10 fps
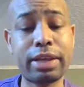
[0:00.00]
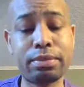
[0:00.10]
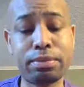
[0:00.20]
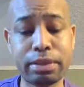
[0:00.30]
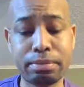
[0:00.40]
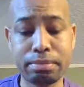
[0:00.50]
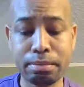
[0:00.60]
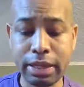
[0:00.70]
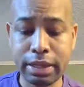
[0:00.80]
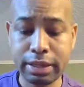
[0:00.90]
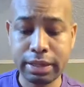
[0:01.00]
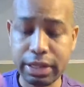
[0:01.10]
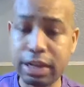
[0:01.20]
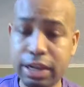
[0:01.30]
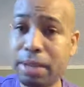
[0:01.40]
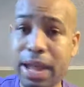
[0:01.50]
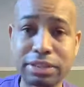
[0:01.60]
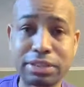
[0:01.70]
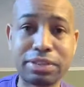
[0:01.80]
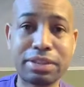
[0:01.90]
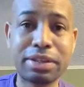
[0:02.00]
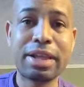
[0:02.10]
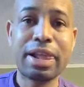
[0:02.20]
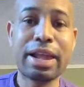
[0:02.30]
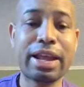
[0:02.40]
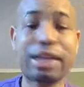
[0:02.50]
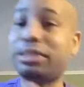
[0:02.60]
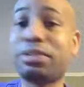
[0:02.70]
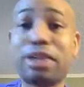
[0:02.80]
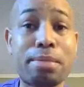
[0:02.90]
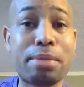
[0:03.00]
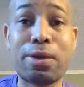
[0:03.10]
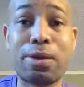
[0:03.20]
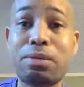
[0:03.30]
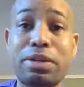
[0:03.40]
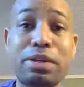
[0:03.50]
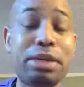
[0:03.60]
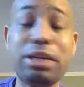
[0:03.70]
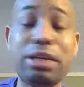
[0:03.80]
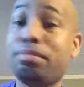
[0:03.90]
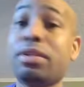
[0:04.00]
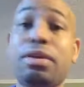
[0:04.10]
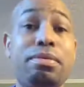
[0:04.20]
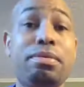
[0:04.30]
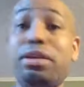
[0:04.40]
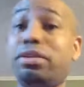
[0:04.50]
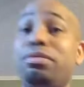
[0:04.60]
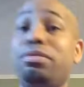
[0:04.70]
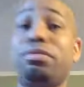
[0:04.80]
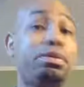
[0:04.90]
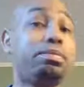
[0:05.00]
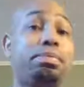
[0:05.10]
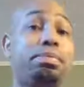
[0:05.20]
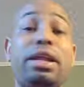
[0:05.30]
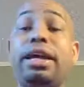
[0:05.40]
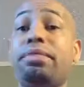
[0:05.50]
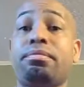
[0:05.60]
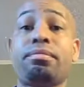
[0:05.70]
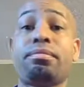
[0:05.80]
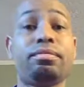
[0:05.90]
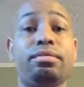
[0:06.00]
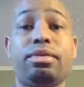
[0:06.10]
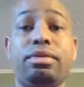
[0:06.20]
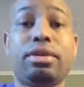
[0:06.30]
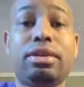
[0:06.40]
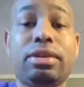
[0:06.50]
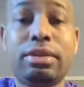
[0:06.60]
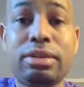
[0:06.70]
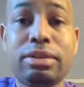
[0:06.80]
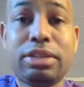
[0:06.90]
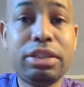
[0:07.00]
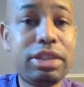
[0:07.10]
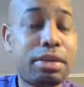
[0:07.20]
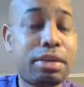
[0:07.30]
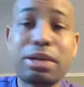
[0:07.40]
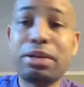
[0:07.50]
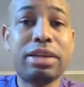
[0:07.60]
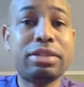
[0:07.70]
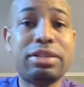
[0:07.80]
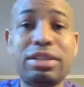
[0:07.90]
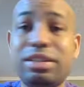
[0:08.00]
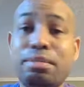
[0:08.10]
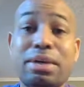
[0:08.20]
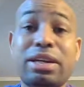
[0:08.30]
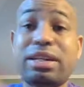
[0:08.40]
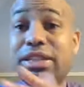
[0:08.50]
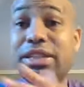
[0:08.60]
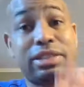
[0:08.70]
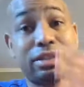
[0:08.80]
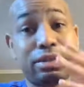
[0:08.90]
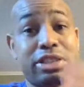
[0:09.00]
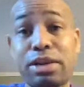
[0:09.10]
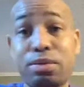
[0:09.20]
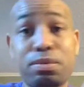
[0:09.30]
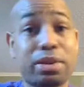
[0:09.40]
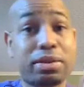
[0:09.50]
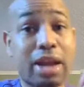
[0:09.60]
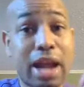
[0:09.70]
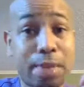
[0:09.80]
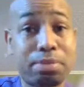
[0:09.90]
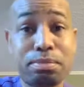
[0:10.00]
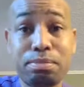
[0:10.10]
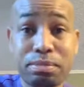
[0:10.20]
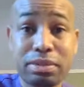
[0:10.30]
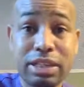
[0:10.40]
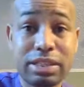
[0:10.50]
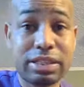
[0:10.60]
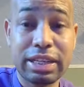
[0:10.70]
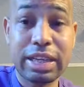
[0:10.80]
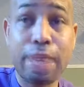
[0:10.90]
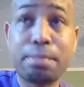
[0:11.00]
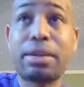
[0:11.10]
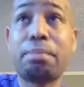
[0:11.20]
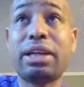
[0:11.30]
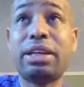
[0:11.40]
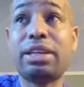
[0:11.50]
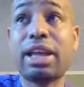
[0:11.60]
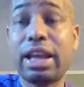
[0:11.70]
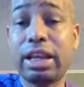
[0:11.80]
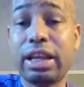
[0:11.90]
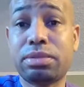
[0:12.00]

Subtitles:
with my man Tuckmaster, and I still got my own one to beat. But we play it. See, think about it. Think about this. This is a channel where this is a gamer that plays games.